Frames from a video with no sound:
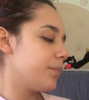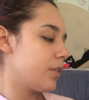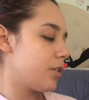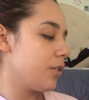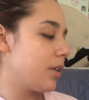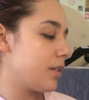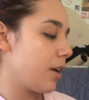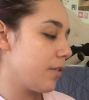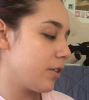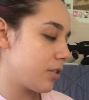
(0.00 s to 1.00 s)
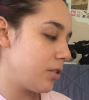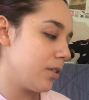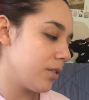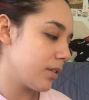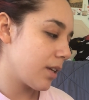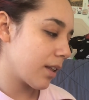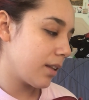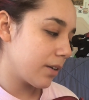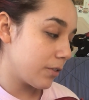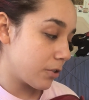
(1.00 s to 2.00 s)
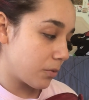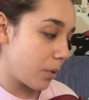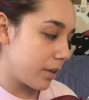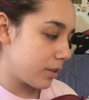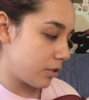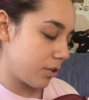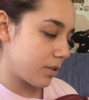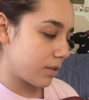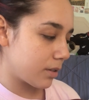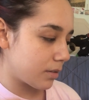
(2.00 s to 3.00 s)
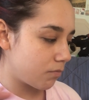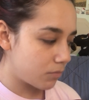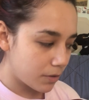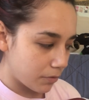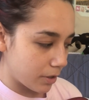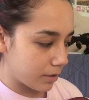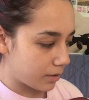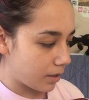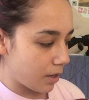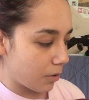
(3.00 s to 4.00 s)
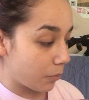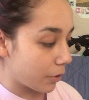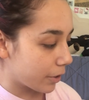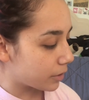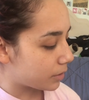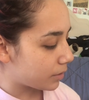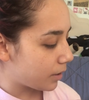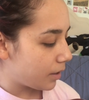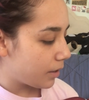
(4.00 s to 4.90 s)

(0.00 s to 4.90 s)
So that's how verse 2 goes, exactly like verse 1. It's just different words.